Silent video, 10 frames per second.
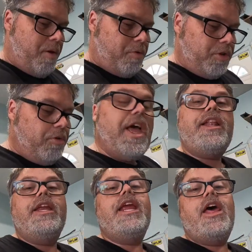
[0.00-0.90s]
And we'll do
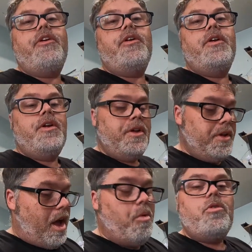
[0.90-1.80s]
that together.
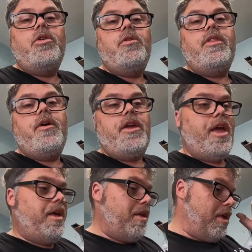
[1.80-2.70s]
I won't do it without
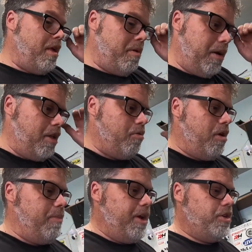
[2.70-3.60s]
you. But I just
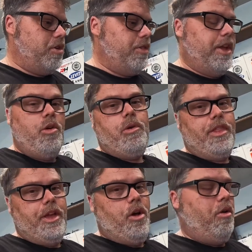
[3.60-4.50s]
want to make sure they go where
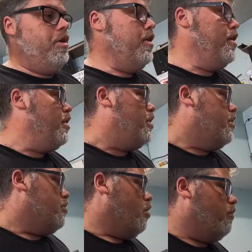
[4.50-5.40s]
they go.
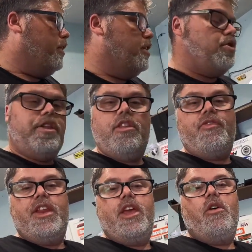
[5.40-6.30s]
So hopefully enjoy this
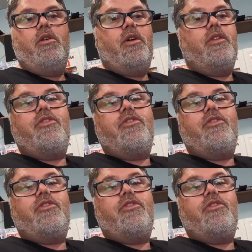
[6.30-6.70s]
video.